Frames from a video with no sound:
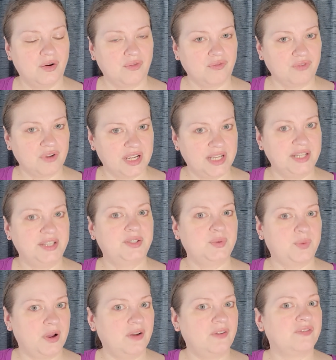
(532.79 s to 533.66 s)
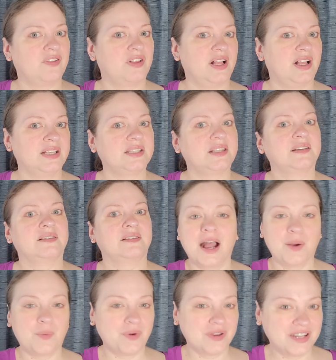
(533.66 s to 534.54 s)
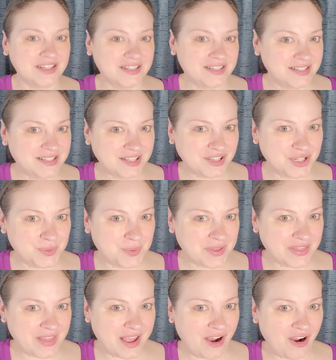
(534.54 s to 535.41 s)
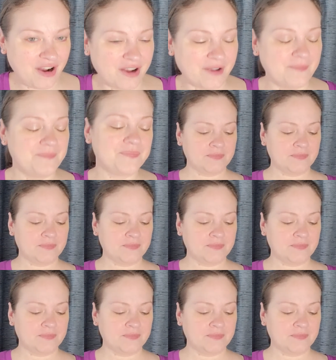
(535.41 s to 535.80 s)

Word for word: read 12 classics. I wanted to tell you what they are.